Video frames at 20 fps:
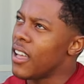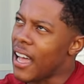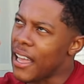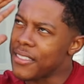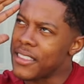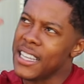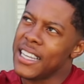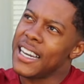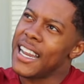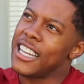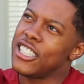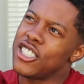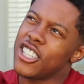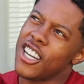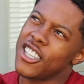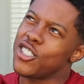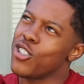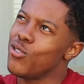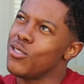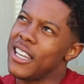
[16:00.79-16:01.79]
I think of that
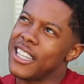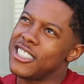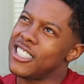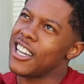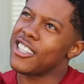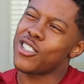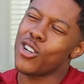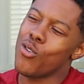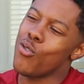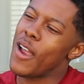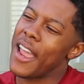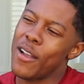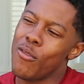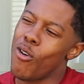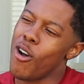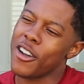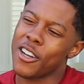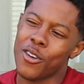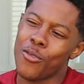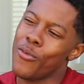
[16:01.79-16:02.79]
Josh Holt. That Josh Holt ain't
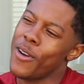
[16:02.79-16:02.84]
walking